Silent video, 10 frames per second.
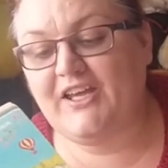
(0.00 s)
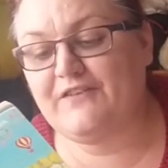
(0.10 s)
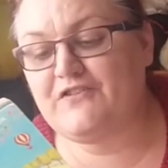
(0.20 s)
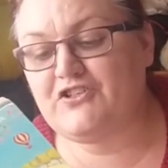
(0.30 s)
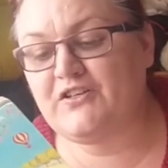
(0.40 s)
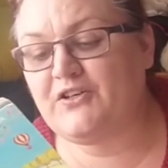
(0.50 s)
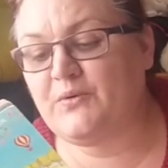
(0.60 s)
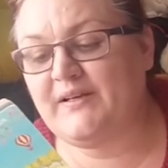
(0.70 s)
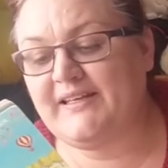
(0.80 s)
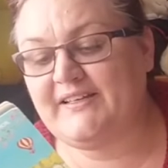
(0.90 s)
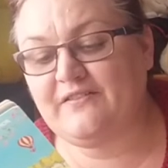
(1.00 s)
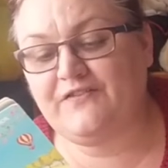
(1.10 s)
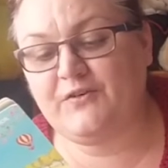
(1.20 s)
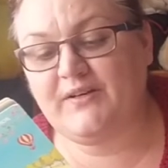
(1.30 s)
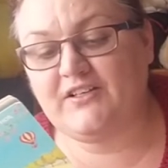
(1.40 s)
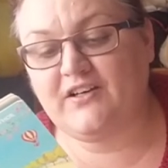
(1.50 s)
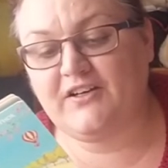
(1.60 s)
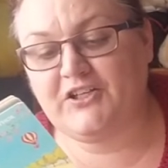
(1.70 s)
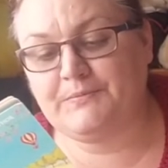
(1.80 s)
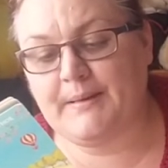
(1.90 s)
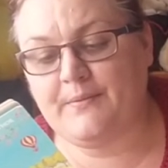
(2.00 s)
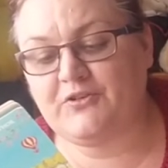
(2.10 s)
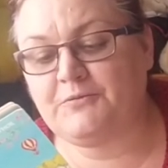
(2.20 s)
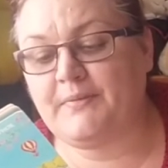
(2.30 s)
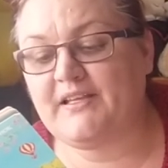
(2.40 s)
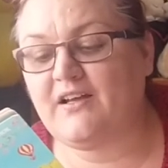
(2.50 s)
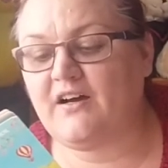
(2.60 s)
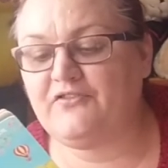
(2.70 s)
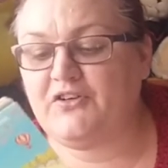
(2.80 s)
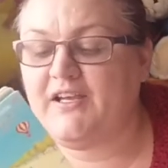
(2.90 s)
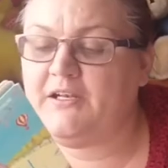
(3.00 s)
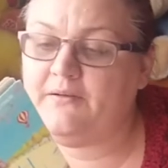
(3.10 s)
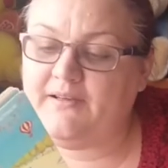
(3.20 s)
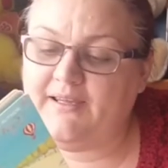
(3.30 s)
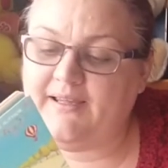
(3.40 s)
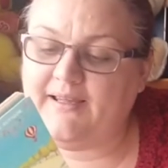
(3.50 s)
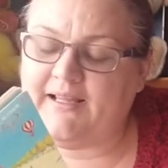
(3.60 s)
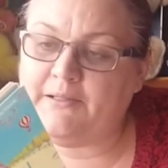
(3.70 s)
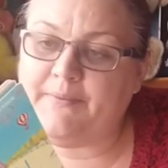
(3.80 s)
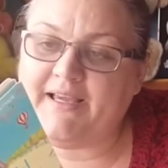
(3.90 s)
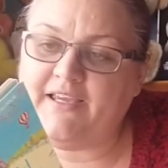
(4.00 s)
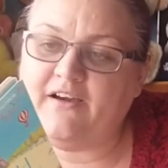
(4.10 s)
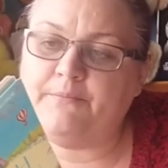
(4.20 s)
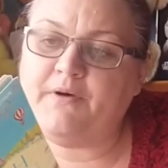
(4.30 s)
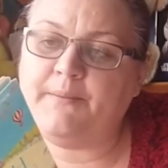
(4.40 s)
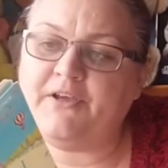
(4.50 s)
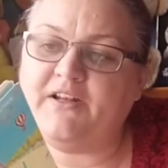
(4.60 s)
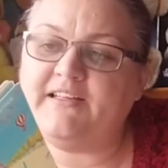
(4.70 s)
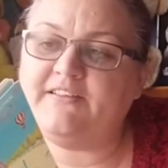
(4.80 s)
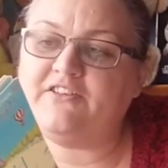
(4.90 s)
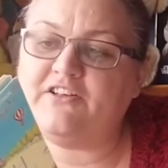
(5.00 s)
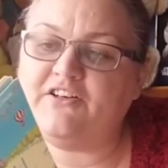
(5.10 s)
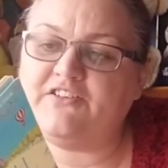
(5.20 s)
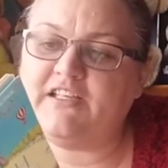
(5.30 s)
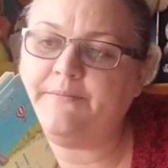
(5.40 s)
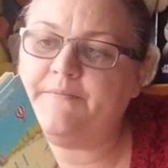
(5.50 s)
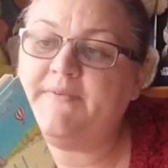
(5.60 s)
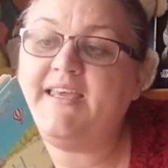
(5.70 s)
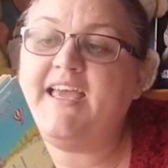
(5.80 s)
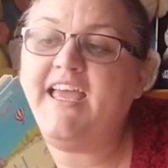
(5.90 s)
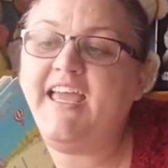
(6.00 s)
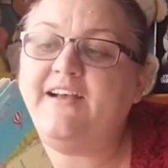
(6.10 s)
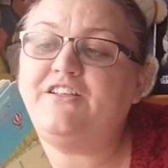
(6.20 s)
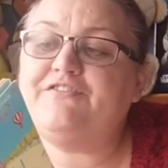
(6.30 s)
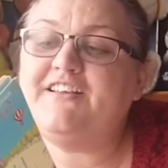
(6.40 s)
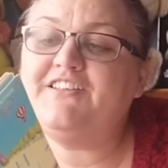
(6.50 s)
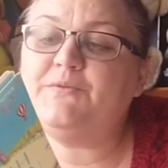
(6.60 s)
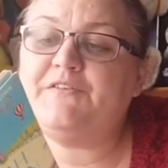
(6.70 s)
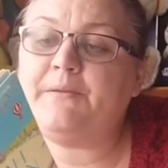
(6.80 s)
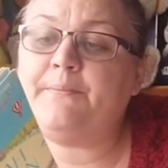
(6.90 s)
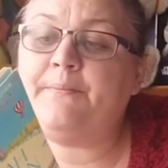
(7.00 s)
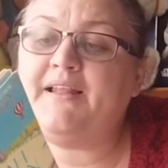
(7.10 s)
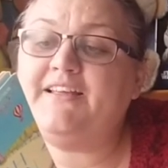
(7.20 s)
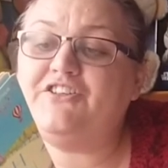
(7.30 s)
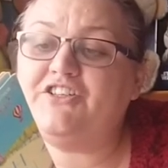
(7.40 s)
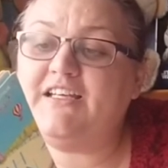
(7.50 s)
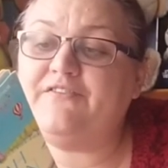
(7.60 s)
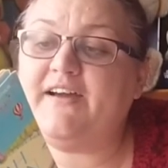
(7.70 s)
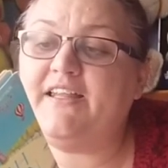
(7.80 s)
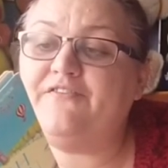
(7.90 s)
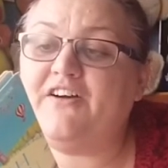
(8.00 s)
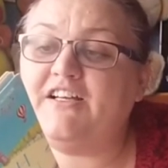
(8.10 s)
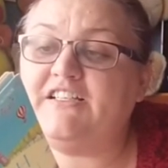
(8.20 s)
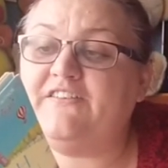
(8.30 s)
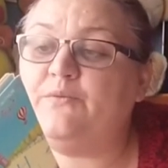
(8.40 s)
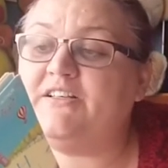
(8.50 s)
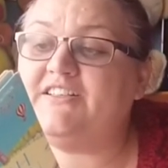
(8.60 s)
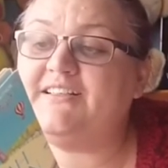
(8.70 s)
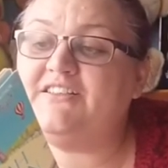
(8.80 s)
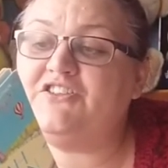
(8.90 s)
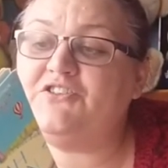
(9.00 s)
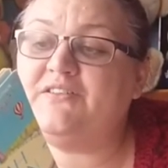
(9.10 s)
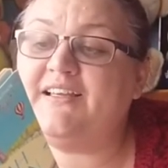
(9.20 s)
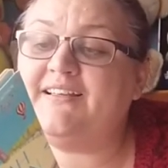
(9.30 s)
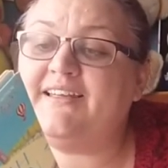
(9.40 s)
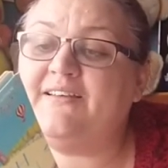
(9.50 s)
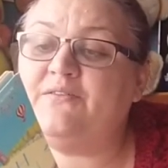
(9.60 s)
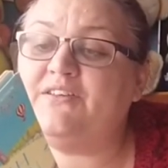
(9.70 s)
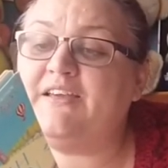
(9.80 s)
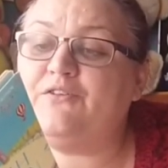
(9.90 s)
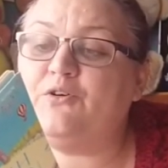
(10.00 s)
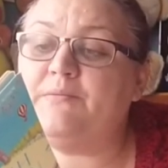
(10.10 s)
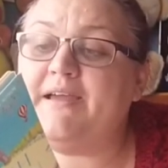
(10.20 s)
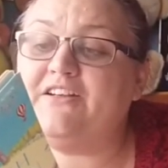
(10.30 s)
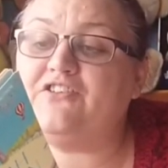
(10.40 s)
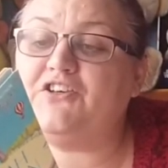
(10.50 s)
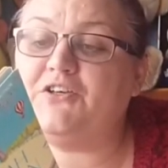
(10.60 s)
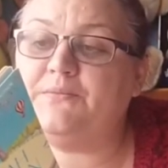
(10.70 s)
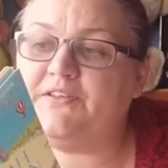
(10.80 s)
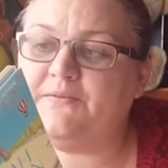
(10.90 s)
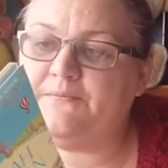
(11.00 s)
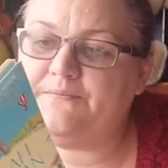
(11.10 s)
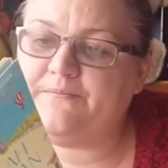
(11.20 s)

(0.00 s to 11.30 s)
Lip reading: He often joked that all he needed to fill the entire newspaper was to spend an afternoon in at the backyard barbecue listening to the gossip. He was friends with the police chief and the fire chief, which ensured that he was given all the major scoops.